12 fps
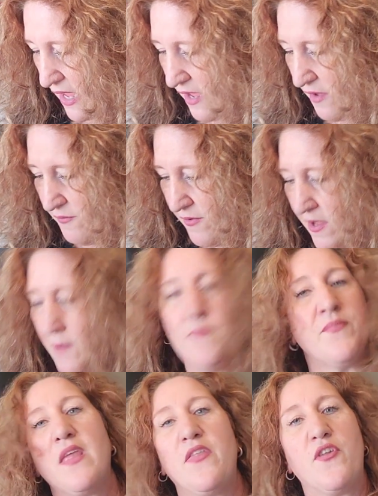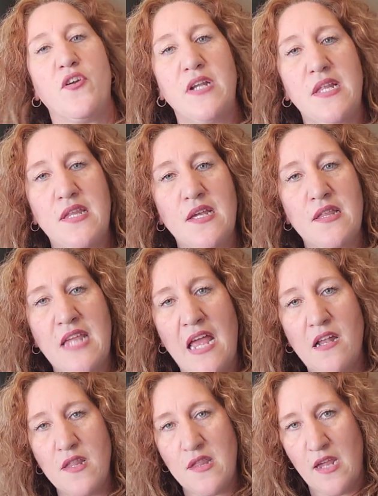of 36
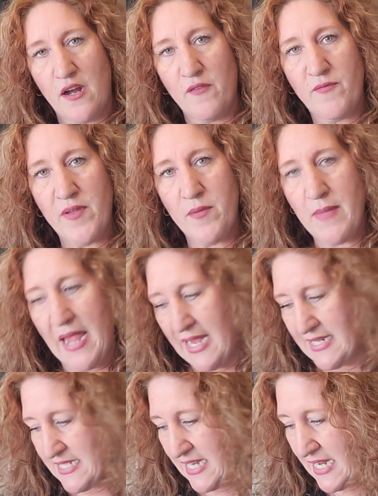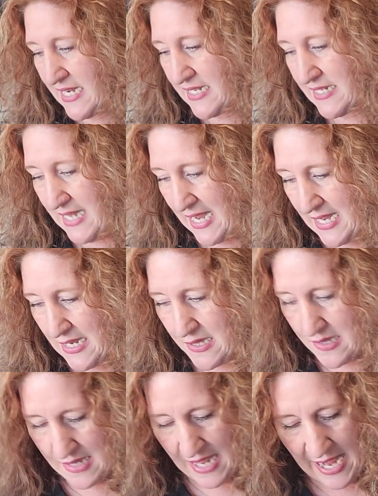count Seraphim antique
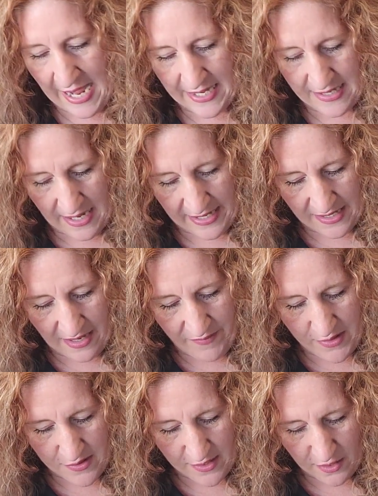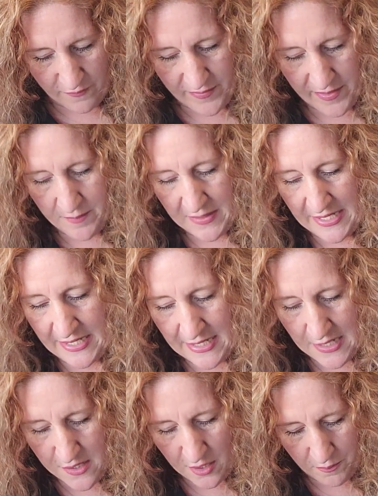lace. And I love the Seraphim
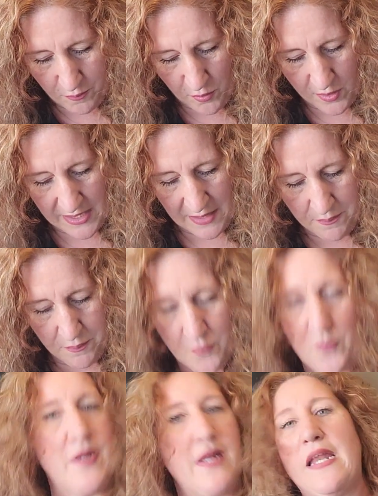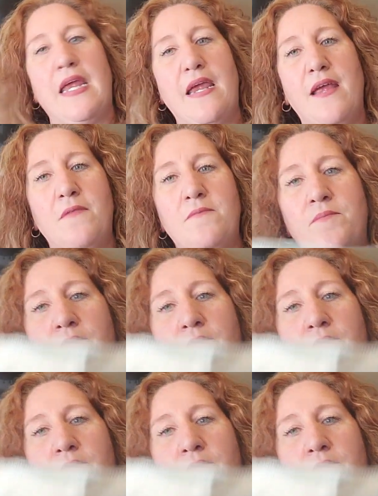linens. They're really pretty.